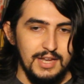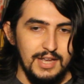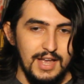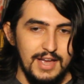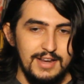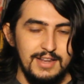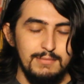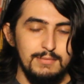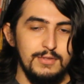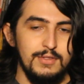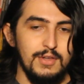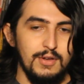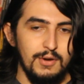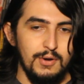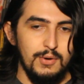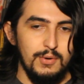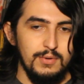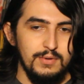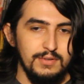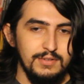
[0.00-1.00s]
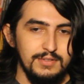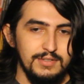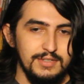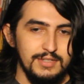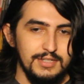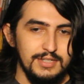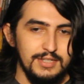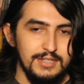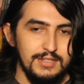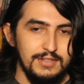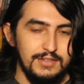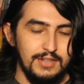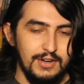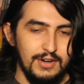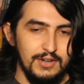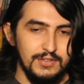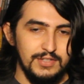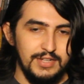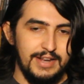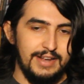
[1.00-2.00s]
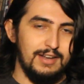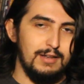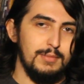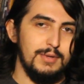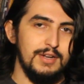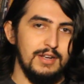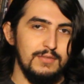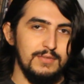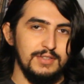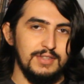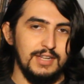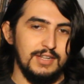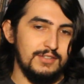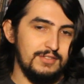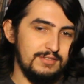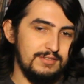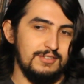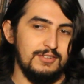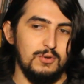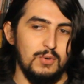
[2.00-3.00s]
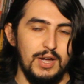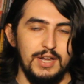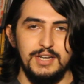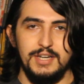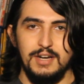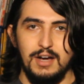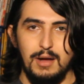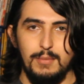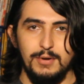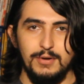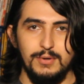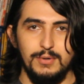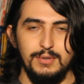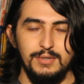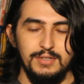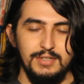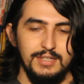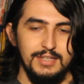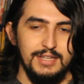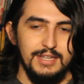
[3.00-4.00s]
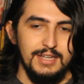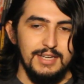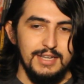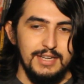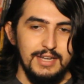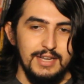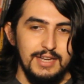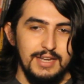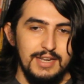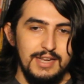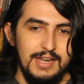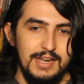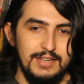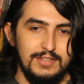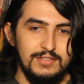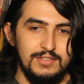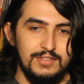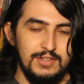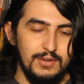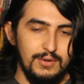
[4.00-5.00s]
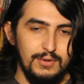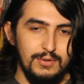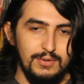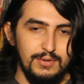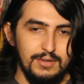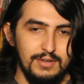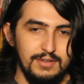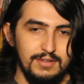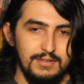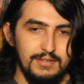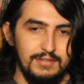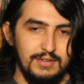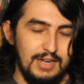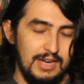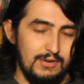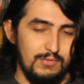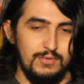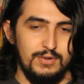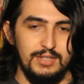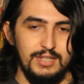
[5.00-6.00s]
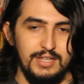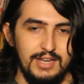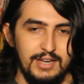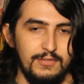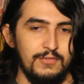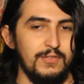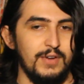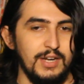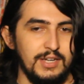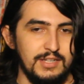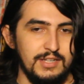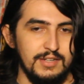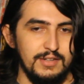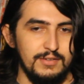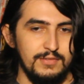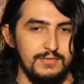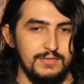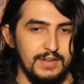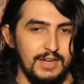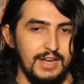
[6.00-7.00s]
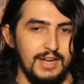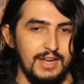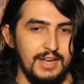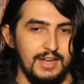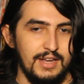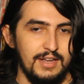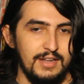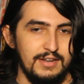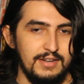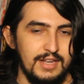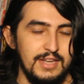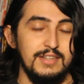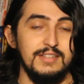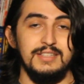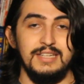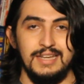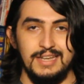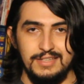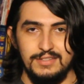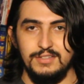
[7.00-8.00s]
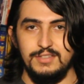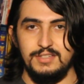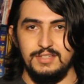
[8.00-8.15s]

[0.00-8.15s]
And even though there's an element of it that's quite comical, it's still a really effective and intense